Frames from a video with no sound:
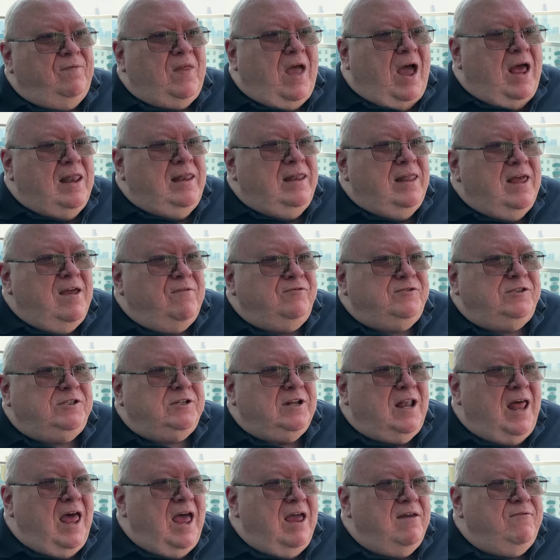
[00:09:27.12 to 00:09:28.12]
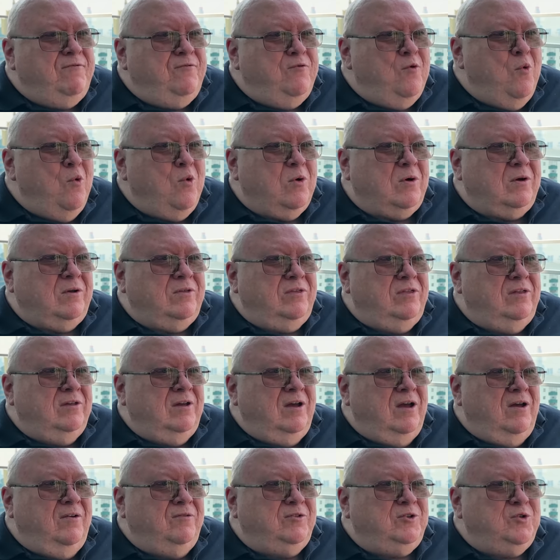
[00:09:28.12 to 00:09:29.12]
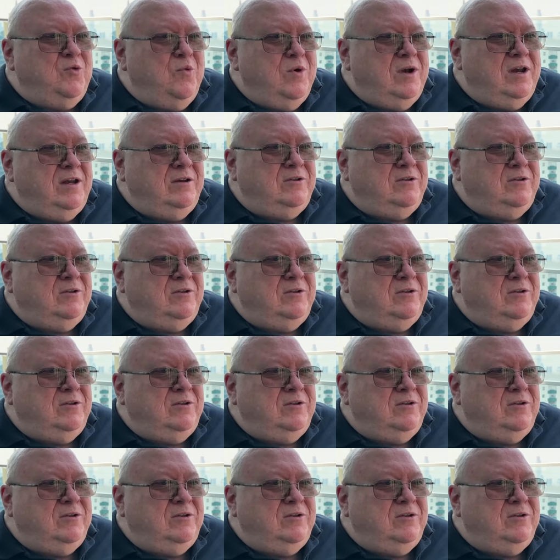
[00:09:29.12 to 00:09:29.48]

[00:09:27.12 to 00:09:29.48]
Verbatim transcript: I left July fourth of twenty